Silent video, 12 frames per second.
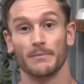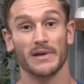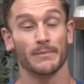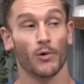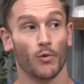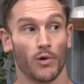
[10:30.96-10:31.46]
than
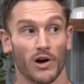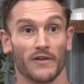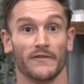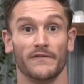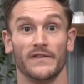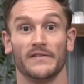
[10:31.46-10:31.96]
people
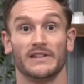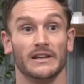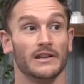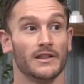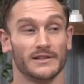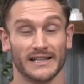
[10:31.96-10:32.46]
were
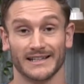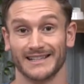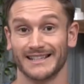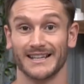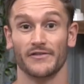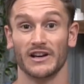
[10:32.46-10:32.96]
fifty,
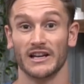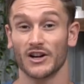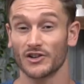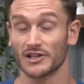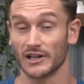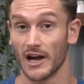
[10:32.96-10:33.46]
sixty, seventy
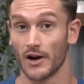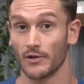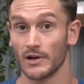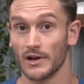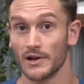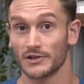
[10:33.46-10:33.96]
years ago.
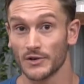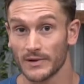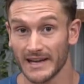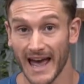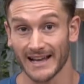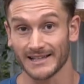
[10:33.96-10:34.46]
So
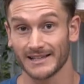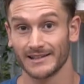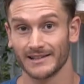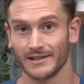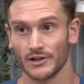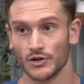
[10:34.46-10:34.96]

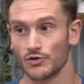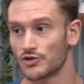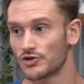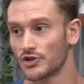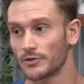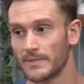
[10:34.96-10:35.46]
yes, you
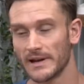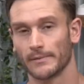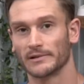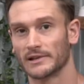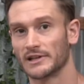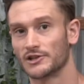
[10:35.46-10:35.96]
should be
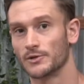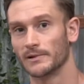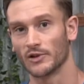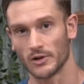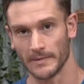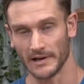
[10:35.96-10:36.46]
able to consume
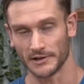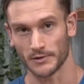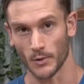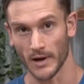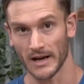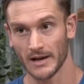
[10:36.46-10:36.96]
a little bit of
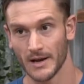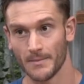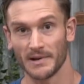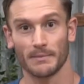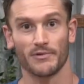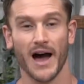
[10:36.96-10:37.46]
soy,
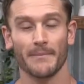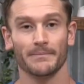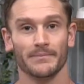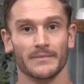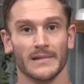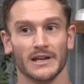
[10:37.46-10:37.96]
but the
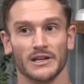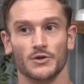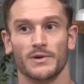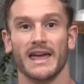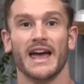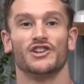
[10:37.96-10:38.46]
problem,
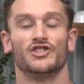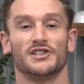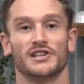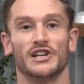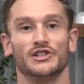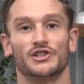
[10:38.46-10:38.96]
you can't
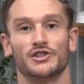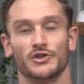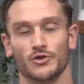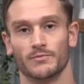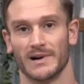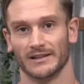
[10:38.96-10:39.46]
just
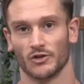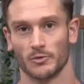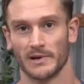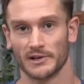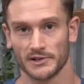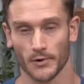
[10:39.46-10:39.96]
consume a
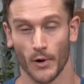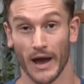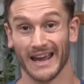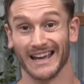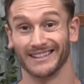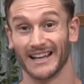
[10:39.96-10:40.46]
little bit of
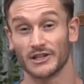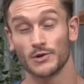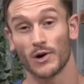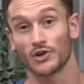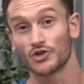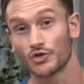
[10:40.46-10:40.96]
soy unless
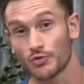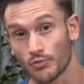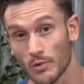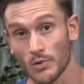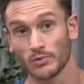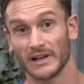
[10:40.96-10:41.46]
you are
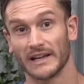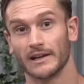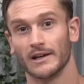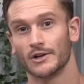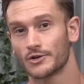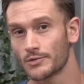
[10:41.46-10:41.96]
truly,
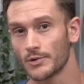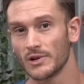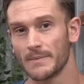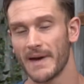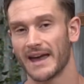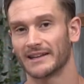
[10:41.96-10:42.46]

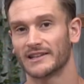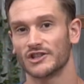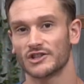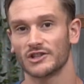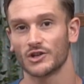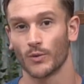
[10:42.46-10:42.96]
truly paying
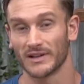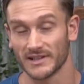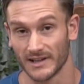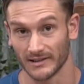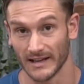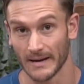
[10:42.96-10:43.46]
attention to what's
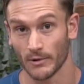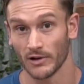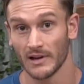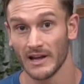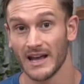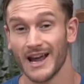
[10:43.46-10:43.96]
on a
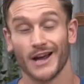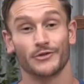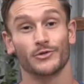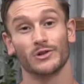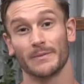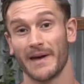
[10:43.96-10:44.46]
label and
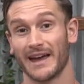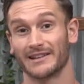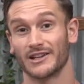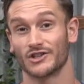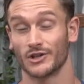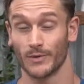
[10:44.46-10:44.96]
truly paying
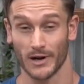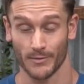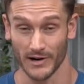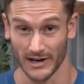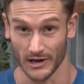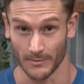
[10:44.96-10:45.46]
attention to what you're
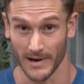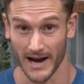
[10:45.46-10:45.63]
putting in your